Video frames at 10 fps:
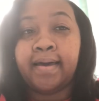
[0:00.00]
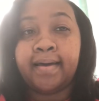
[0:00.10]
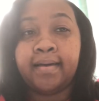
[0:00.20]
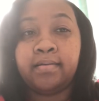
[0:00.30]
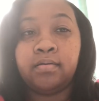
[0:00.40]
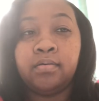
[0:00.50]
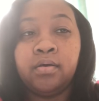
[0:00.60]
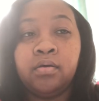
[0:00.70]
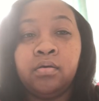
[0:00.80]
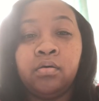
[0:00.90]
at
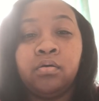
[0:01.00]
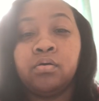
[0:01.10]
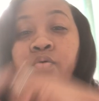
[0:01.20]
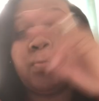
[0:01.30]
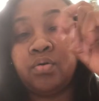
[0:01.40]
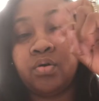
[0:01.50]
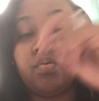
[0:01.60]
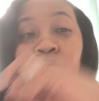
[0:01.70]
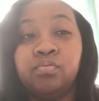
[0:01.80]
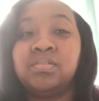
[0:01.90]
quote
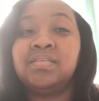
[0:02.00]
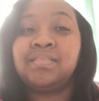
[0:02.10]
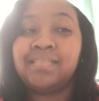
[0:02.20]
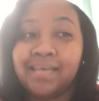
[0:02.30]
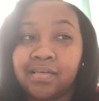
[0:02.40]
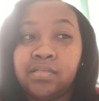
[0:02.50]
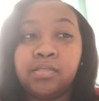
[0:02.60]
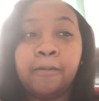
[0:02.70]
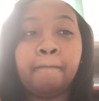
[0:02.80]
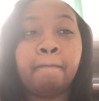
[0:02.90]
unquote
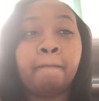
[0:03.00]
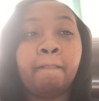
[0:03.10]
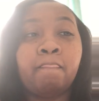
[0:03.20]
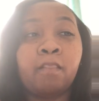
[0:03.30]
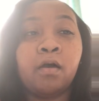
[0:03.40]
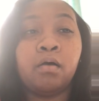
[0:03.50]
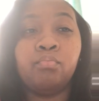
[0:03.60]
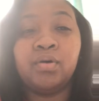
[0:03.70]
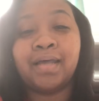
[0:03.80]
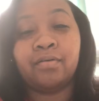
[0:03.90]
success
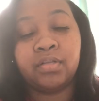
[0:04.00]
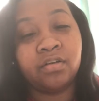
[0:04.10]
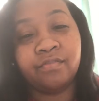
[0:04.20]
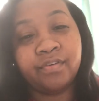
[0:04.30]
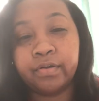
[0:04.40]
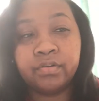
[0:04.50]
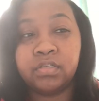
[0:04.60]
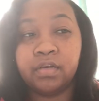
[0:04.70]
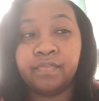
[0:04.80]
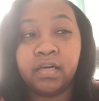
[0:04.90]
without
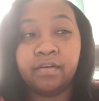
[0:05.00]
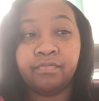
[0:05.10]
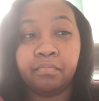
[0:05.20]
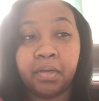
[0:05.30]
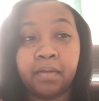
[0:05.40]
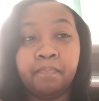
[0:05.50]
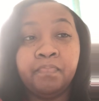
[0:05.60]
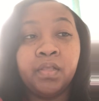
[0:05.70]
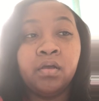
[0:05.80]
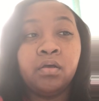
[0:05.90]
interference of the government.
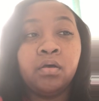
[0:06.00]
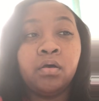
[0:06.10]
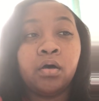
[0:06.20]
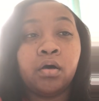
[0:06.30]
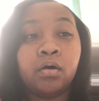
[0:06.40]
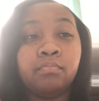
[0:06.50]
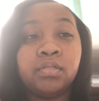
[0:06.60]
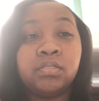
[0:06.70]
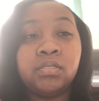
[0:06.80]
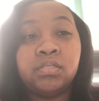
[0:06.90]

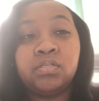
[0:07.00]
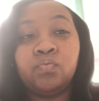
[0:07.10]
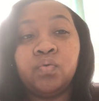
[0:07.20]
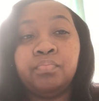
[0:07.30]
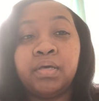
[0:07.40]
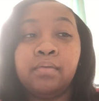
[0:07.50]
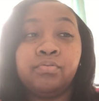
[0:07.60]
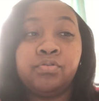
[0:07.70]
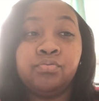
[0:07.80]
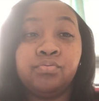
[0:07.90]
The citizen would be able
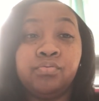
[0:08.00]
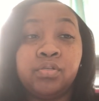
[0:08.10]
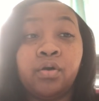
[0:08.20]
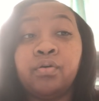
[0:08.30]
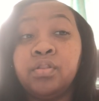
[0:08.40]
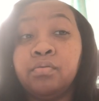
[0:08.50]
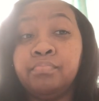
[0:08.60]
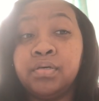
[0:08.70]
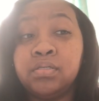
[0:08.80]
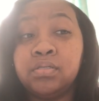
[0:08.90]
to turn their
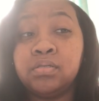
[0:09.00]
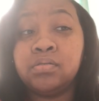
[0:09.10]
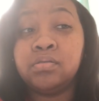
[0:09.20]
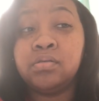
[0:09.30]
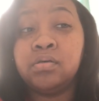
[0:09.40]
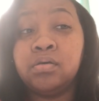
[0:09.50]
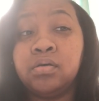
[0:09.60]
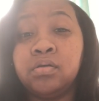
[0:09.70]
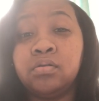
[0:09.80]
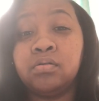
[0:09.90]
business
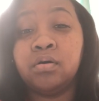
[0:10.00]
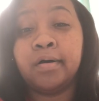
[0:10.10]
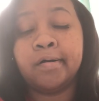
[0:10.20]
in